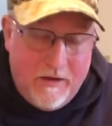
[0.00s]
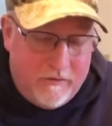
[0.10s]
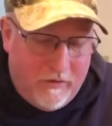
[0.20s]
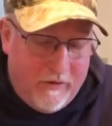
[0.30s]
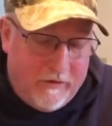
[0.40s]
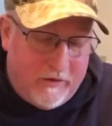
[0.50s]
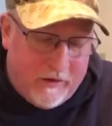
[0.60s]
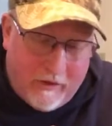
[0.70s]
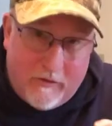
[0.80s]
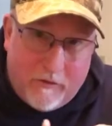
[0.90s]
So this,
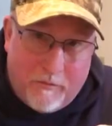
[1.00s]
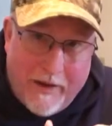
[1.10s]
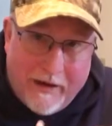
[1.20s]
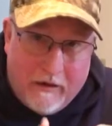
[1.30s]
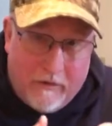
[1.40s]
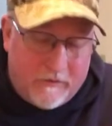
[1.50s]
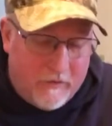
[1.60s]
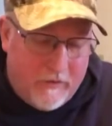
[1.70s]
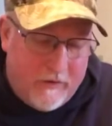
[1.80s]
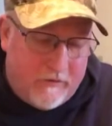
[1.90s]
this is metal,
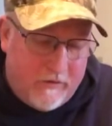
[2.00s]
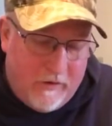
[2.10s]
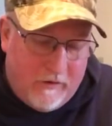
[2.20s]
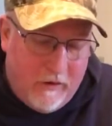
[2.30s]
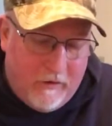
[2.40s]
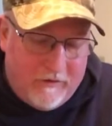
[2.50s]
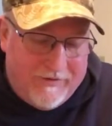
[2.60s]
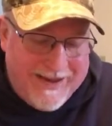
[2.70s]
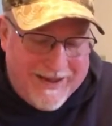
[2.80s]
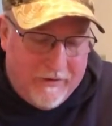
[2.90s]
so this, uh, you know, it's
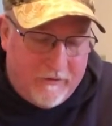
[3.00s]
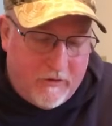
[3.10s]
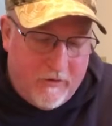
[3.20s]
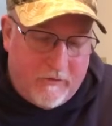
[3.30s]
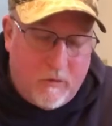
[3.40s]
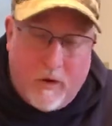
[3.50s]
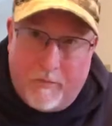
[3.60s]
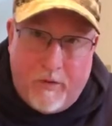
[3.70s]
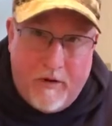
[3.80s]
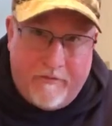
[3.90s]
tin, so this will
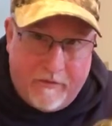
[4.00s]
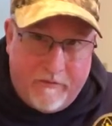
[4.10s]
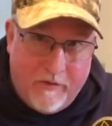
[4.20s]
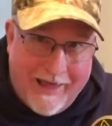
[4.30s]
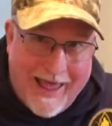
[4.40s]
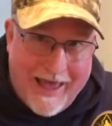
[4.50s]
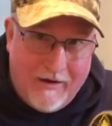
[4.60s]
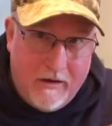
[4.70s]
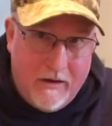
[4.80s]
work perfect for that.